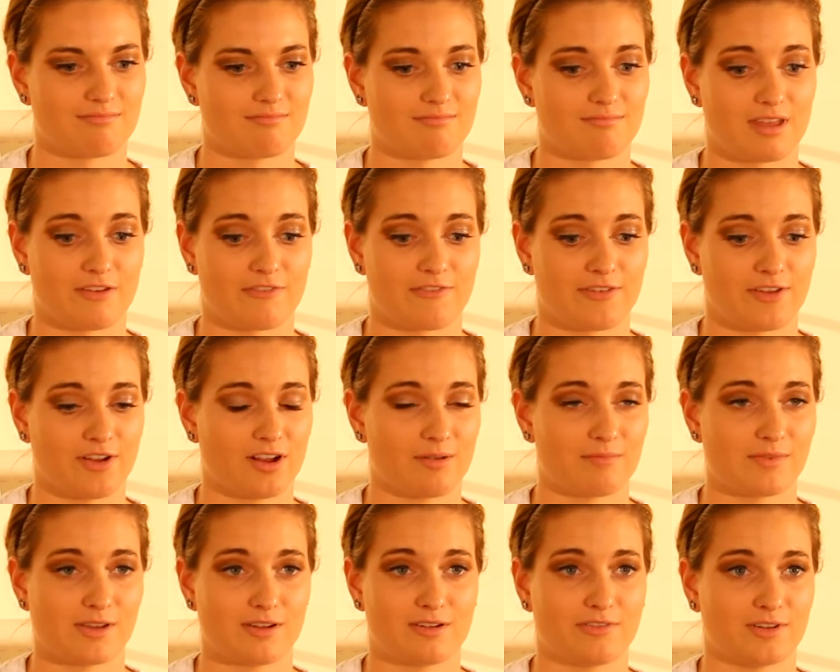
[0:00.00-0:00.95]
If you're
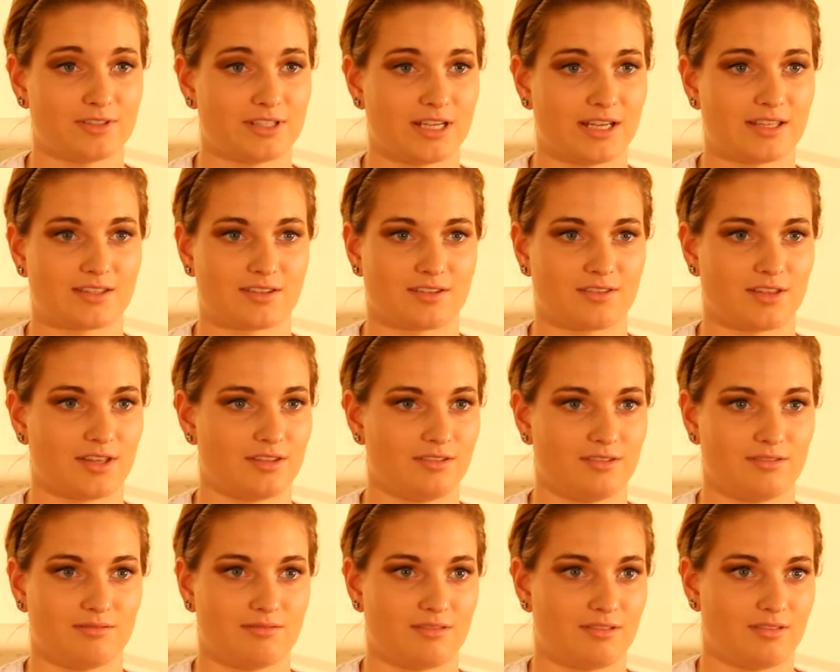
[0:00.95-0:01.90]
a beautiful dancer, then
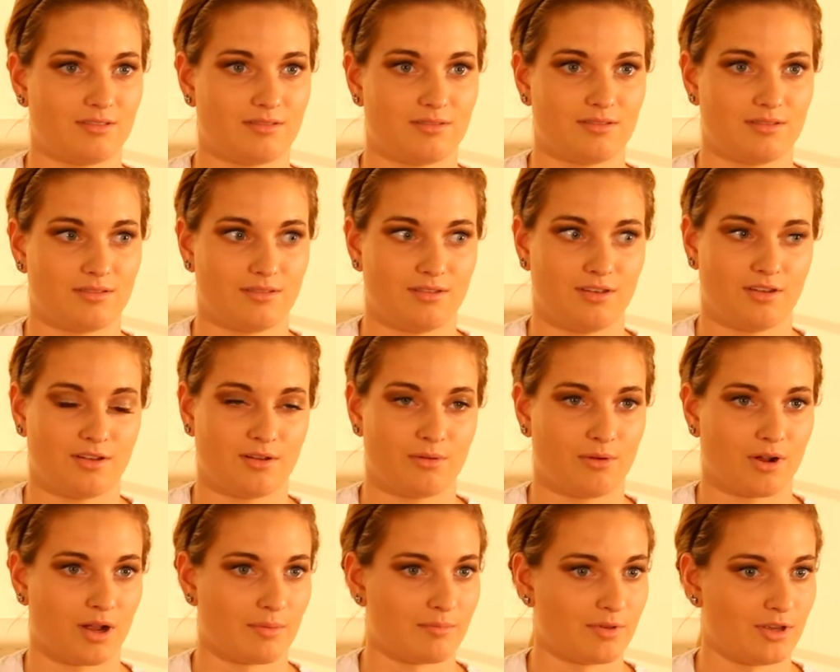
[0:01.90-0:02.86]

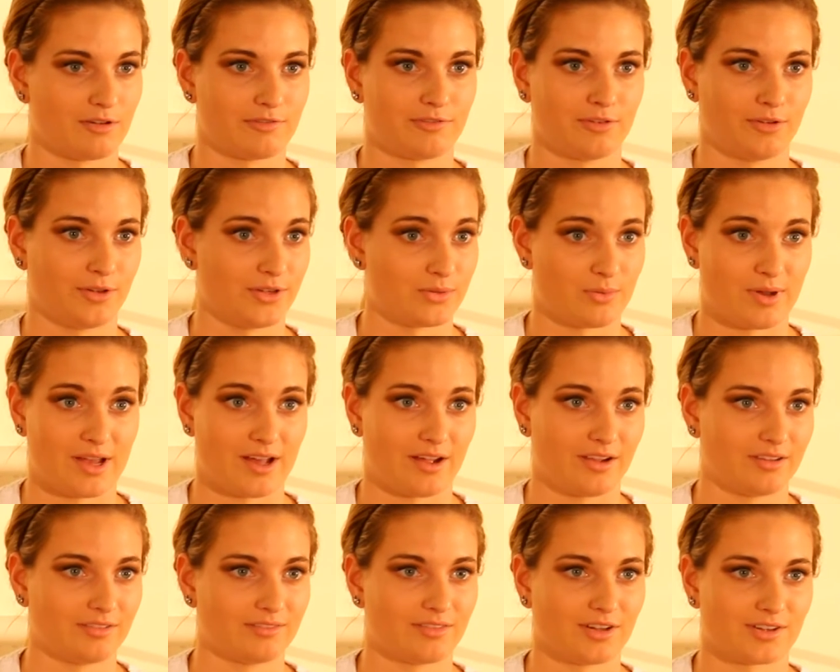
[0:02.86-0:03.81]
you are beautiful as
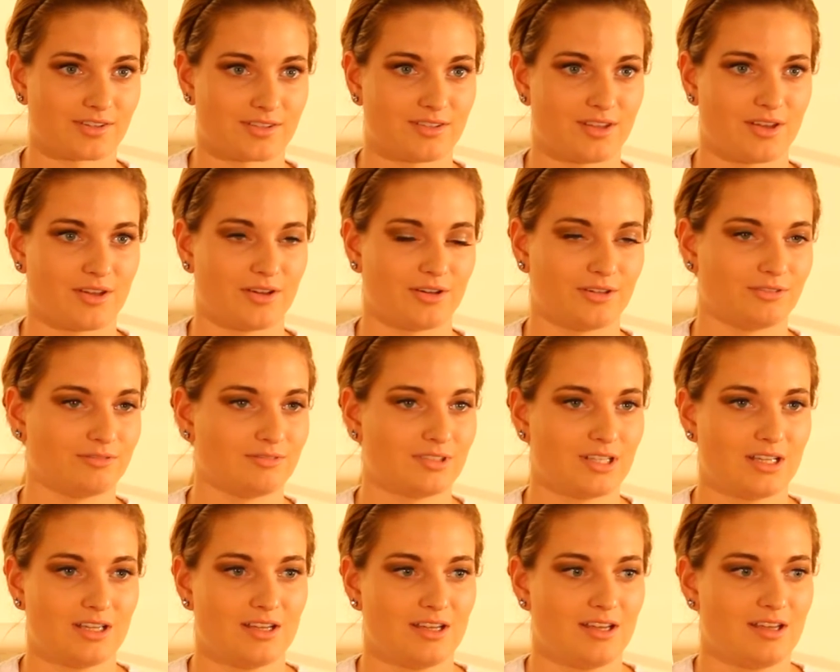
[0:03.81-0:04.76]
well. There's
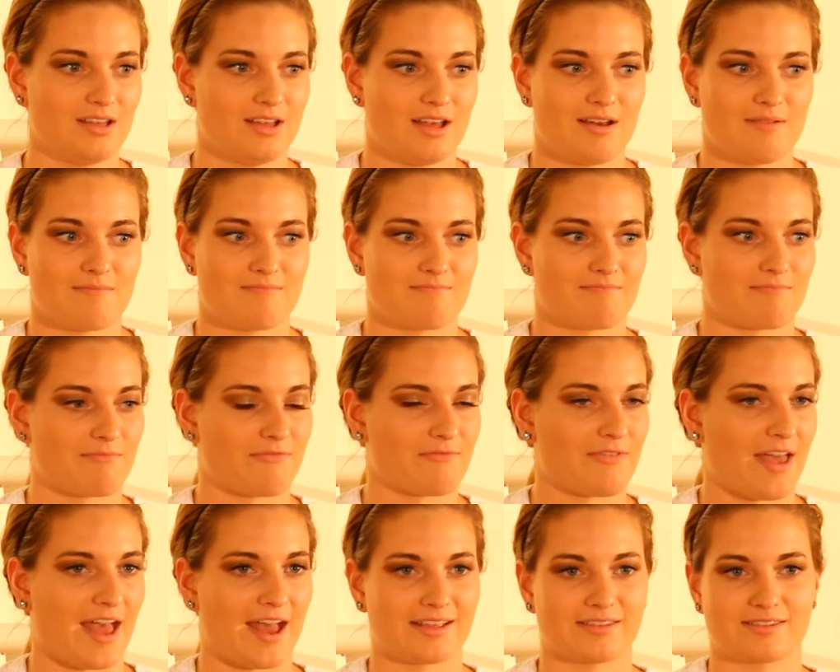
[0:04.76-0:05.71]
no
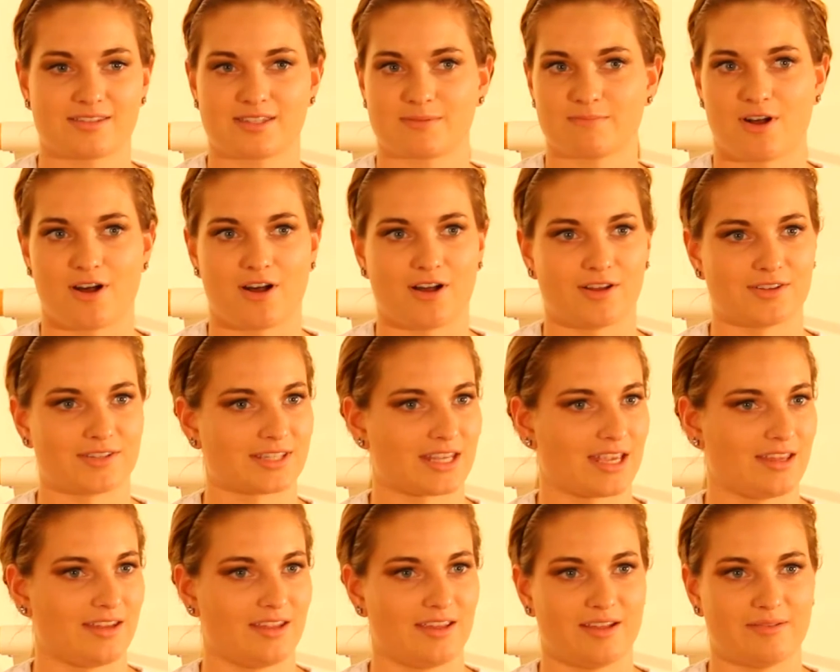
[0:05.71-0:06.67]
fat, small,
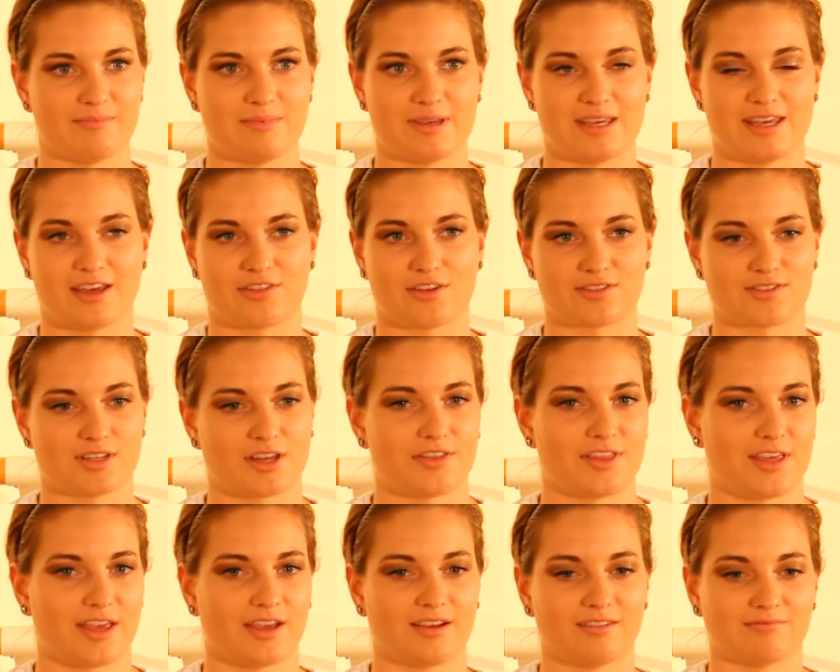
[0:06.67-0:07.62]
skinny, big, there's
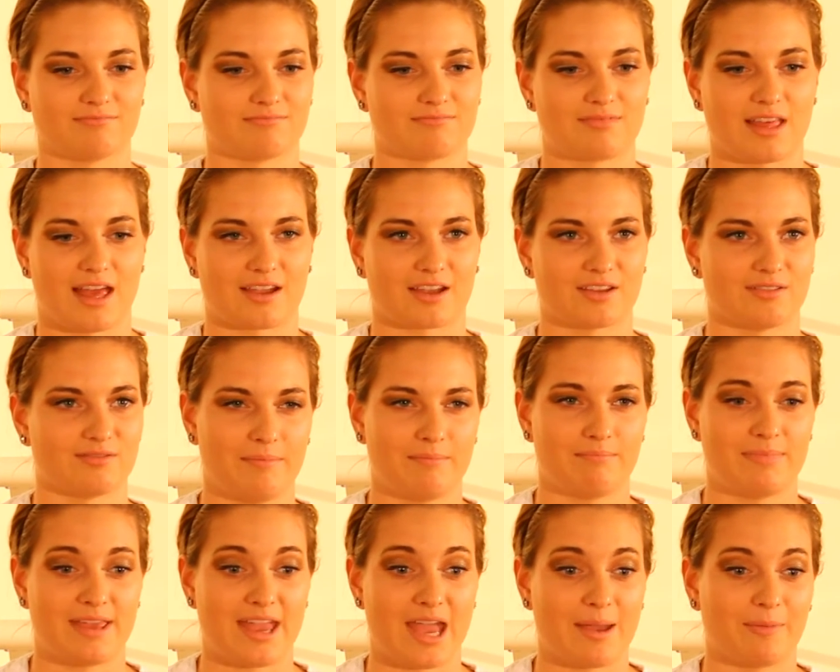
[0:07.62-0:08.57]
nothing that
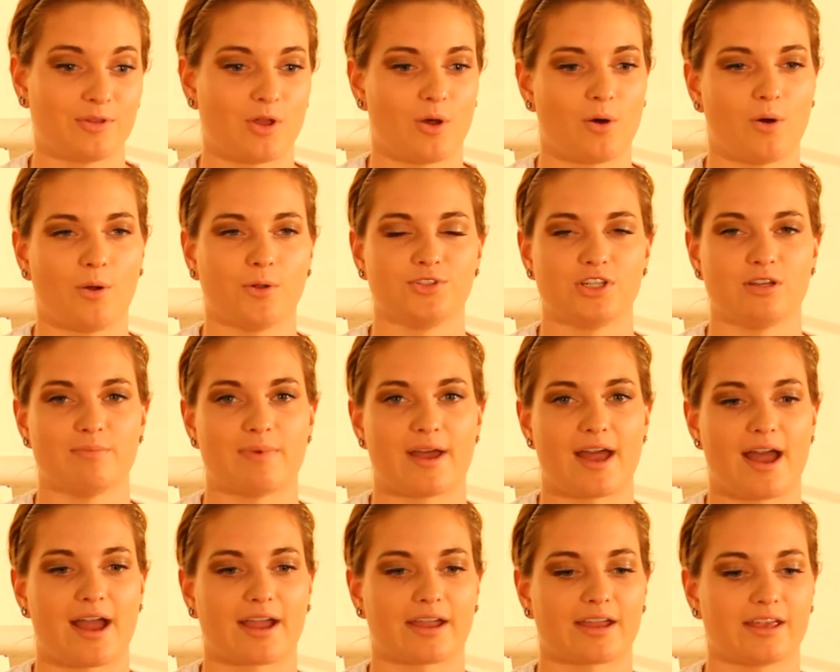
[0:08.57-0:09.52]
can be able to hold you
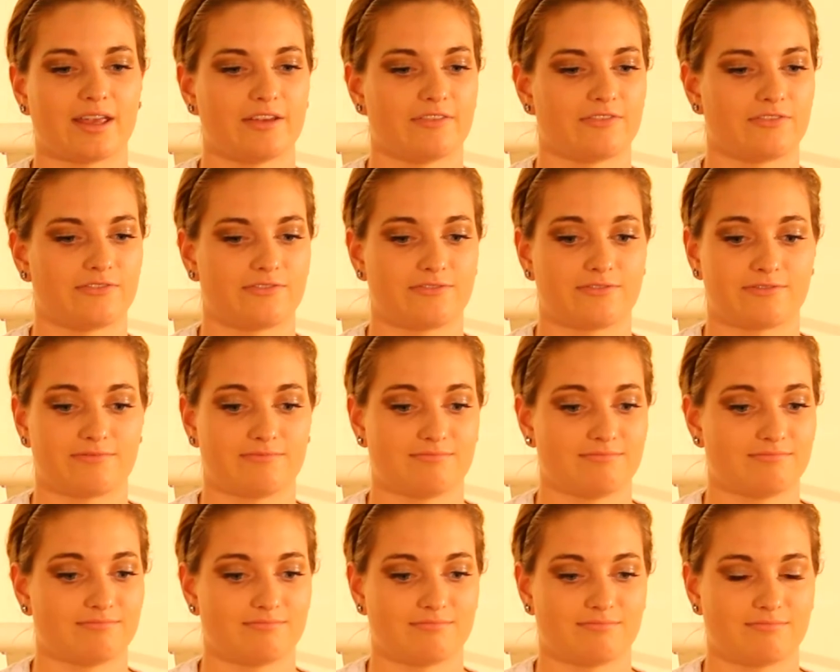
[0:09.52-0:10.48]
back if
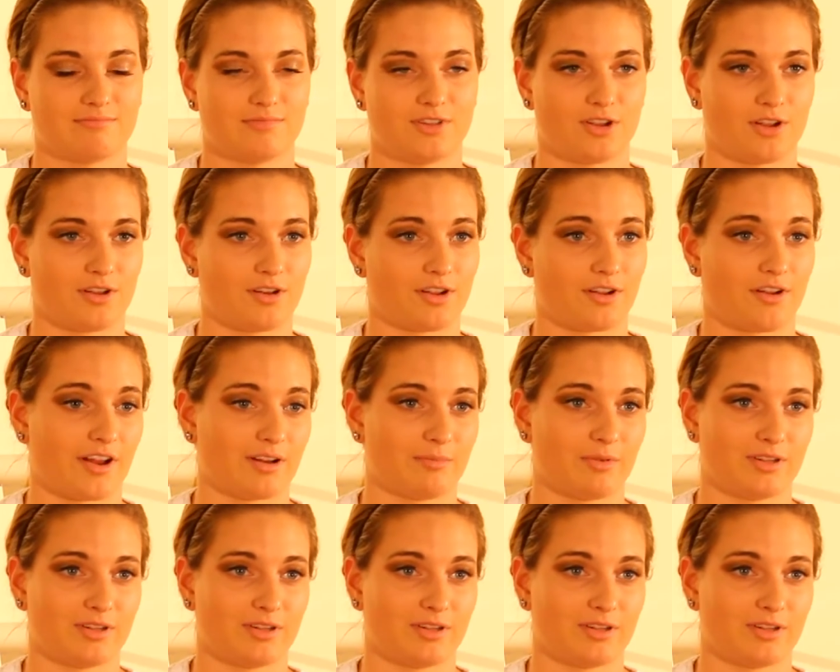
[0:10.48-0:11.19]
you're an incredible